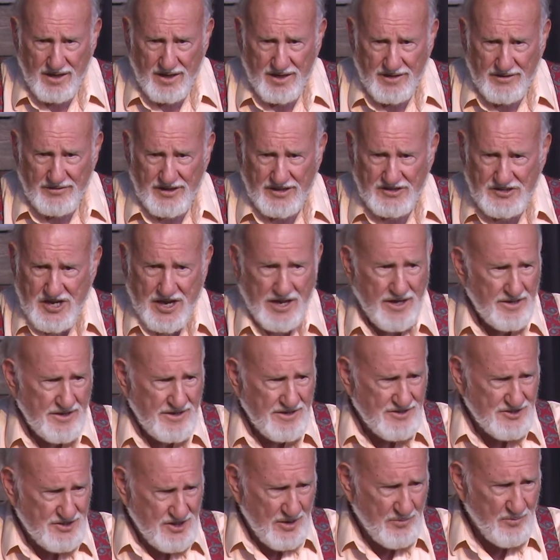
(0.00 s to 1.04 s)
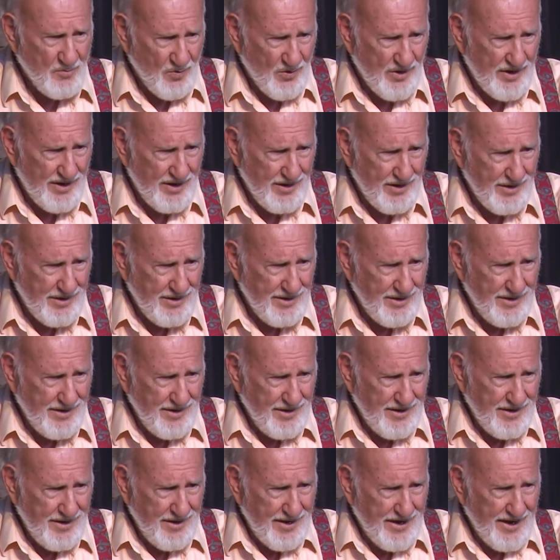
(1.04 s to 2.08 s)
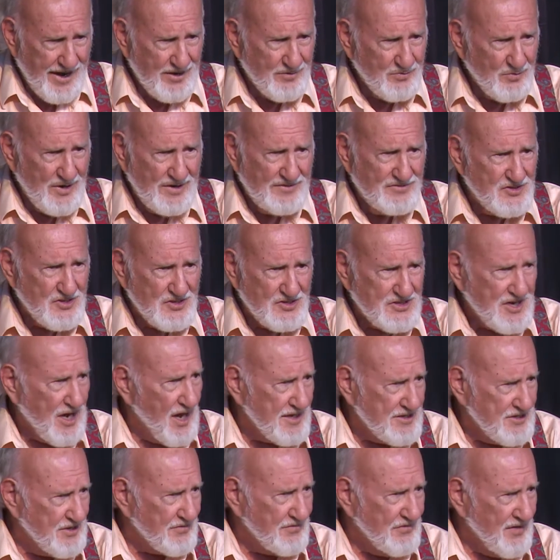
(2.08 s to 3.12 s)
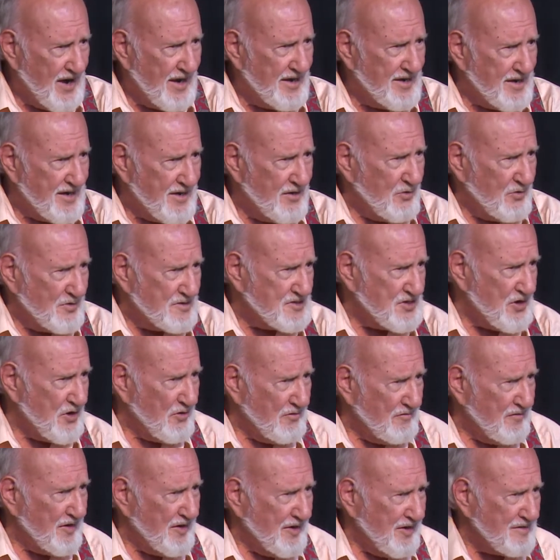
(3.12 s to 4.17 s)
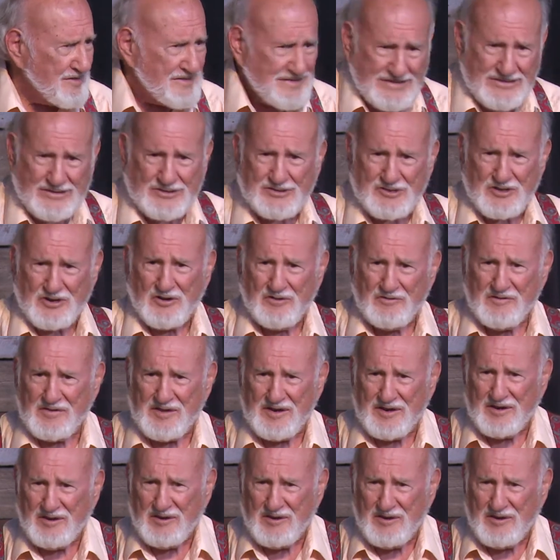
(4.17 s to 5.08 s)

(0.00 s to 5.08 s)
that's hidden somewhere, and we've just got to find it. Oh, is it over here? Oh, is it over there?